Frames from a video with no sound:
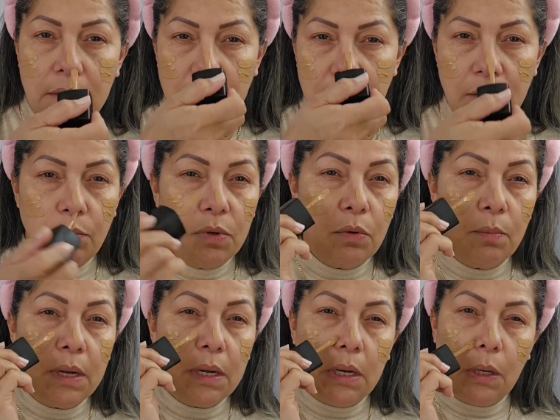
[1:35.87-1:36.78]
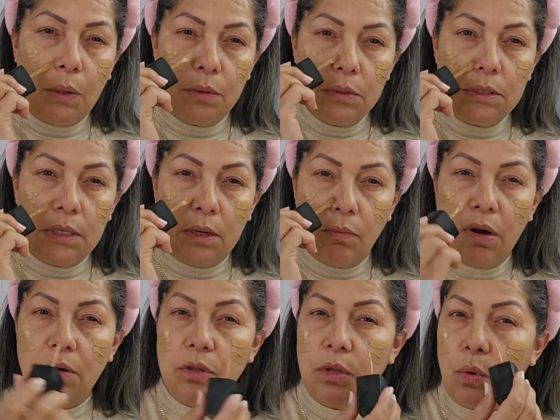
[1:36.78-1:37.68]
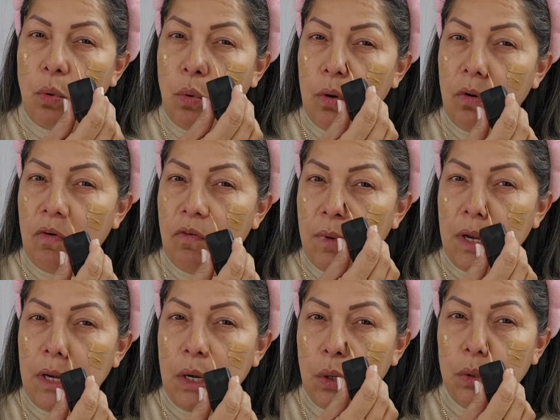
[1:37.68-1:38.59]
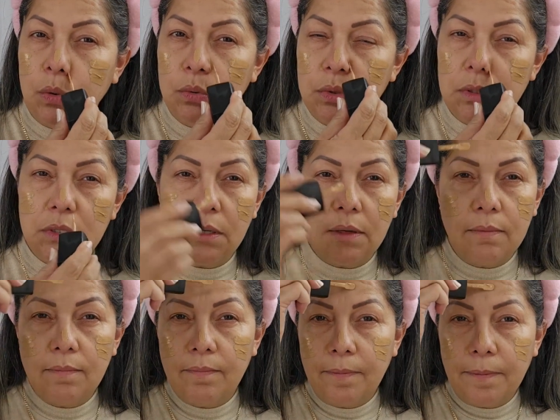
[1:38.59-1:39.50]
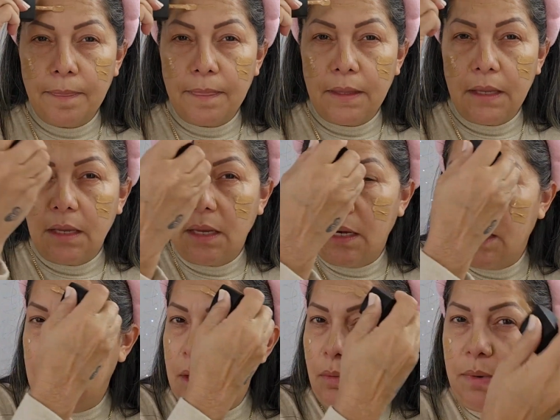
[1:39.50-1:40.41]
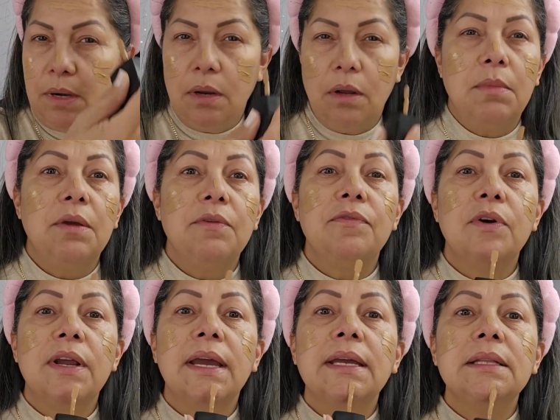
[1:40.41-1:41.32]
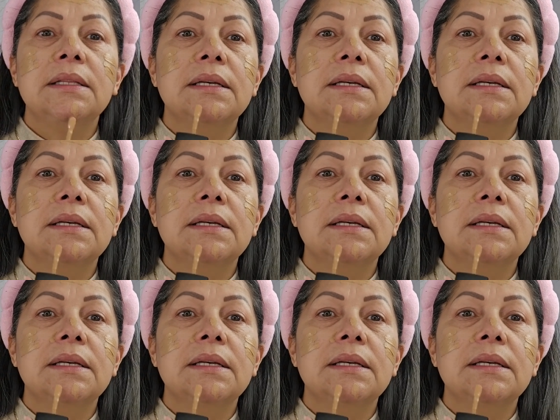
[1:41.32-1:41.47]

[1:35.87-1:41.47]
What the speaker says: a little bit on my nose, and right on the corner of my nose, a little bit on my forehead,